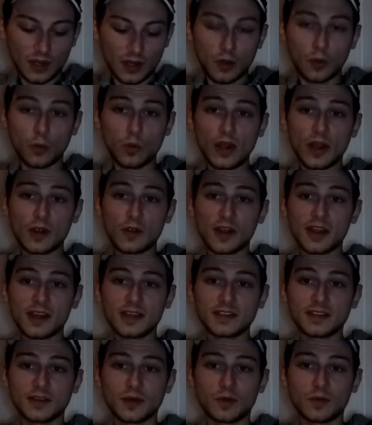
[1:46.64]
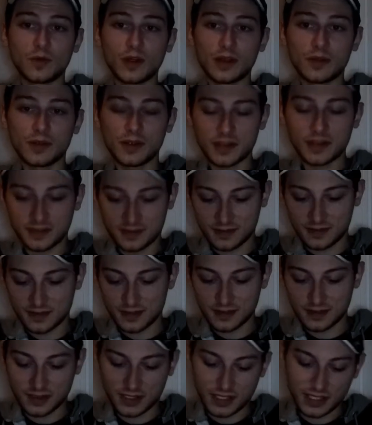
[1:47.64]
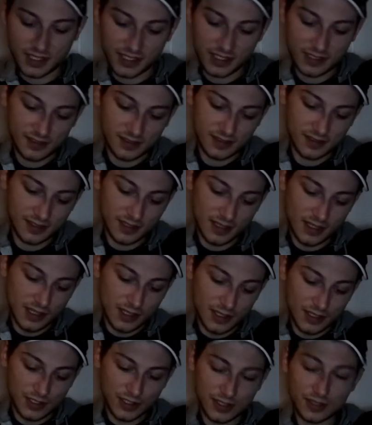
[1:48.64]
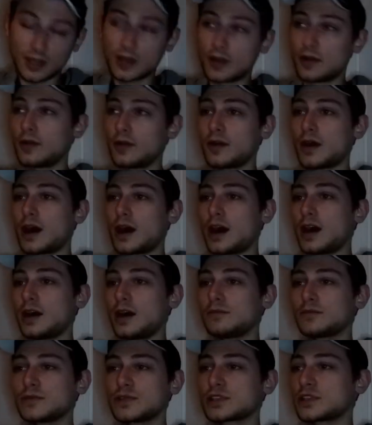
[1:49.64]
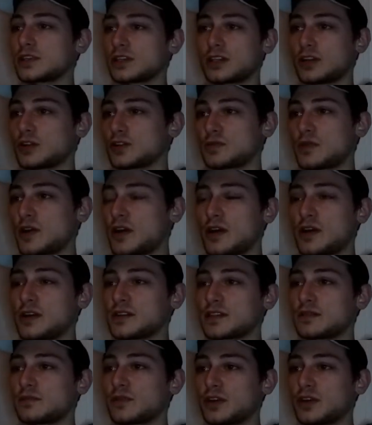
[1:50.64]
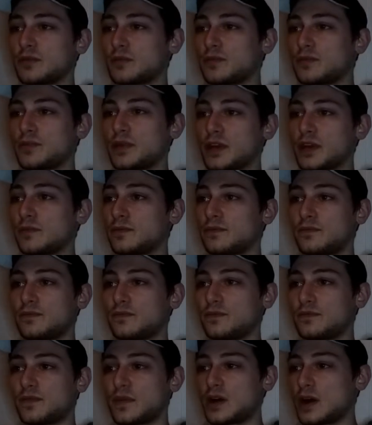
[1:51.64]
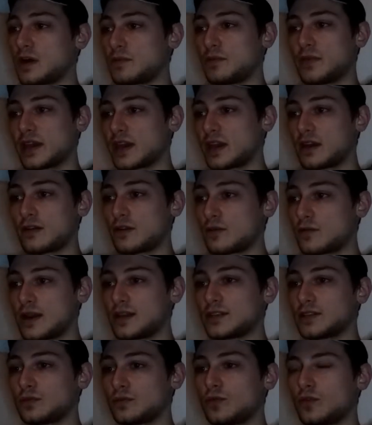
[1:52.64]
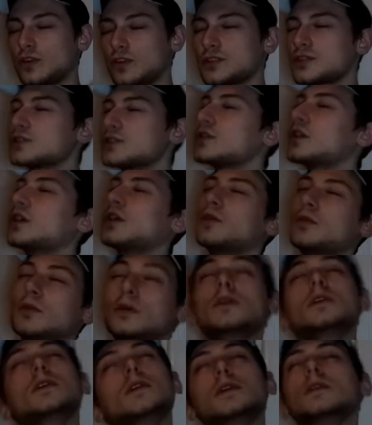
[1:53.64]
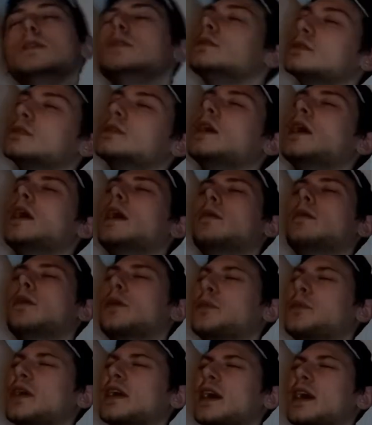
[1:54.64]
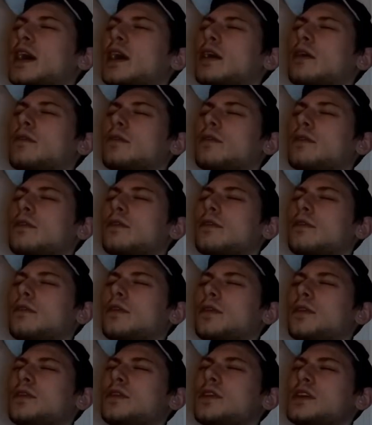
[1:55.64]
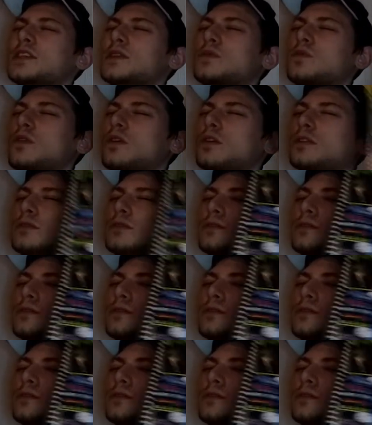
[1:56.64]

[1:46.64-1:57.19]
We're in. Okay. So, I'm just going to close my eyes and I'm going to pick out a random one. So, I'm going to pick out this one.